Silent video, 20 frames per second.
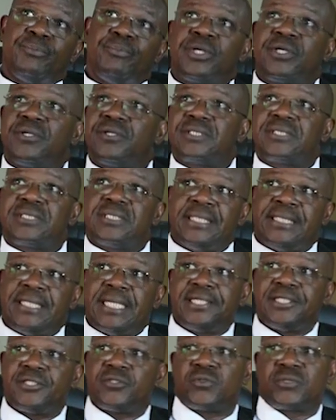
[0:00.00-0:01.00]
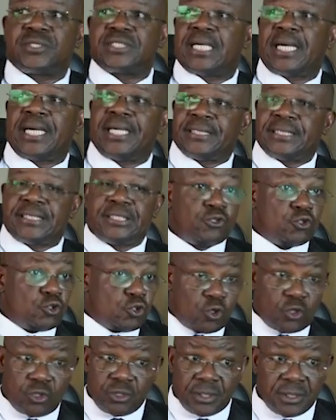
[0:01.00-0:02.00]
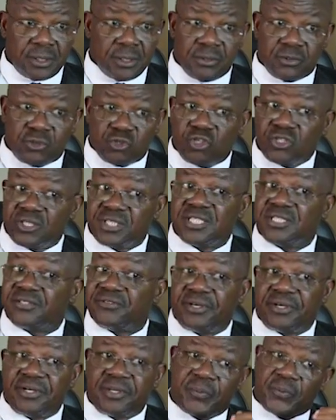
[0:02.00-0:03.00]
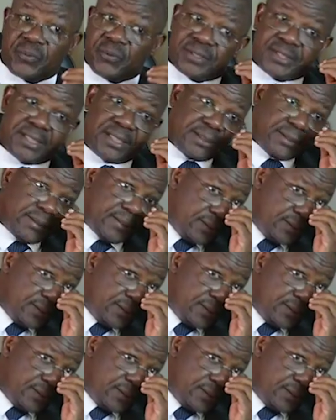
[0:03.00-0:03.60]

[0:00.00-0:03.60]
Because in any society, trust is very important.